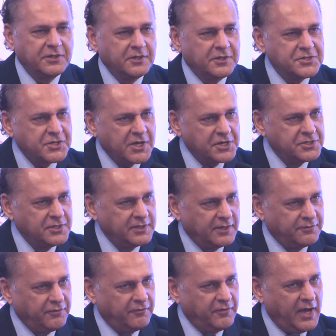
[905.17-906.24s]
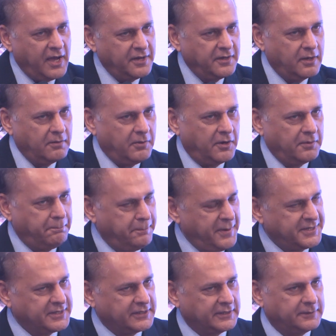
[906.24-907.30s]
the discussion that we were having about
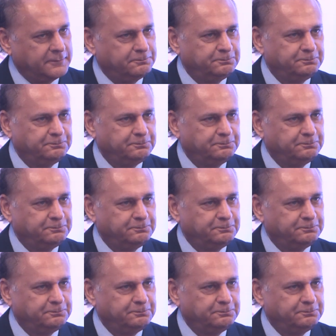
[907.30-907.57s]
better,